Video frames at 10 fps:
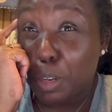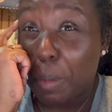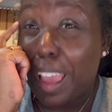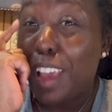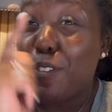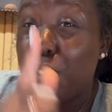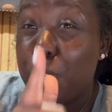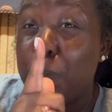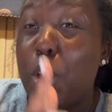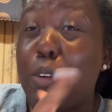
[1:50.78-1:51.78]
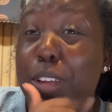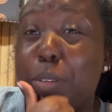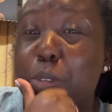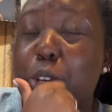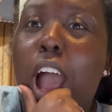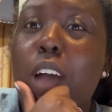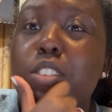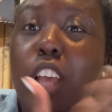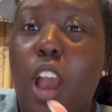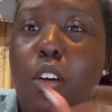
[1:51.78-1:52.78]
in my head from OChem too. I was
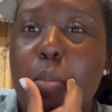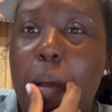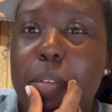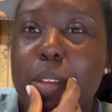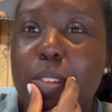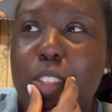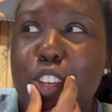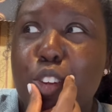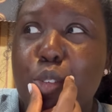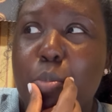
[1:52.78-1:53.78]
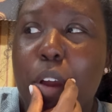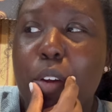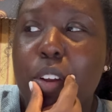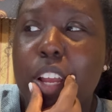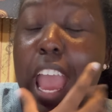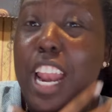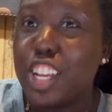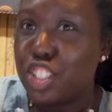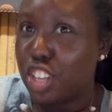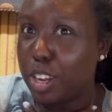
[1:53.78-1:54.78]
like, oh, it probably has something to do with priority. And I
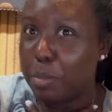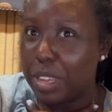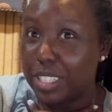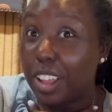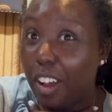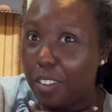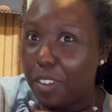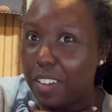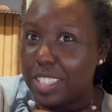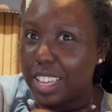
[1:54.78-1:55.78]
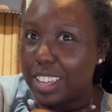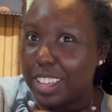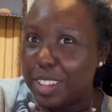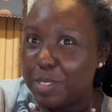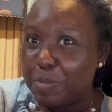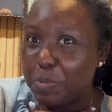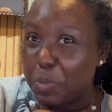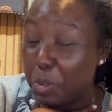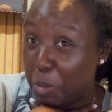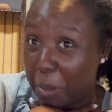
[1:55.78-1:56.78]
shocked myself. I was like,
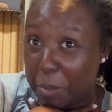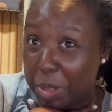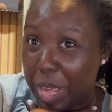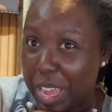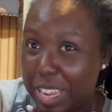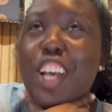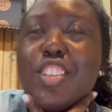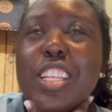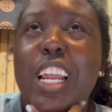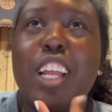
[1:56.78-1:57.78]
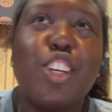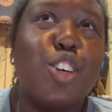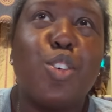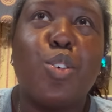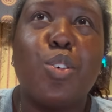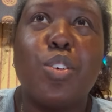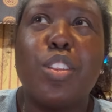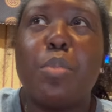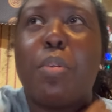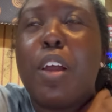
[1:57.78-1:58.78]
we remember that? So then I had to Google
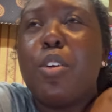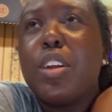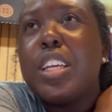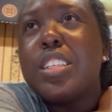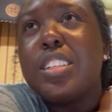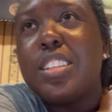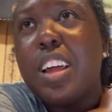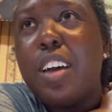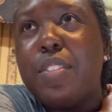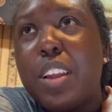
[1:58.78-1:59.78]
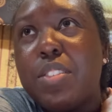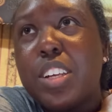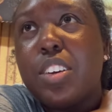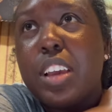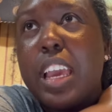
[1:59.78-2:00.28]
the priorities and stuff, and I was like, okay,